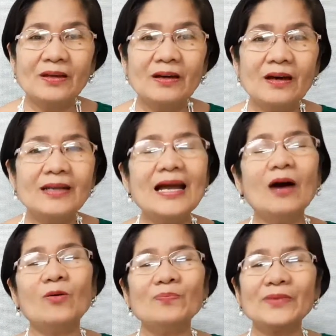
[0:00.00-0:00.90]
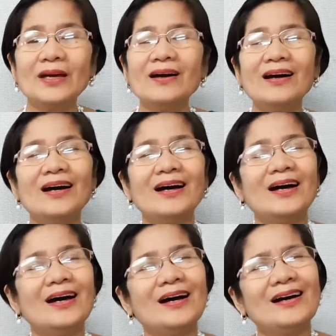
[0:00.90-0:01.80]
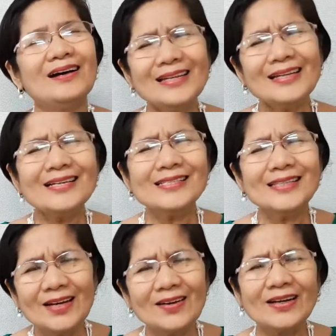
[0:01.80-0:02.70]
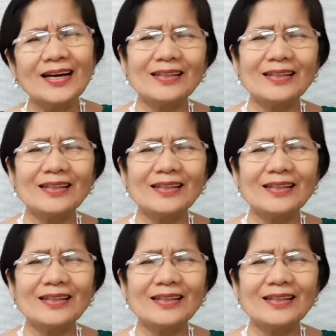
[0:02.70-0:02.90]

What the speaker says: Now, let us look at the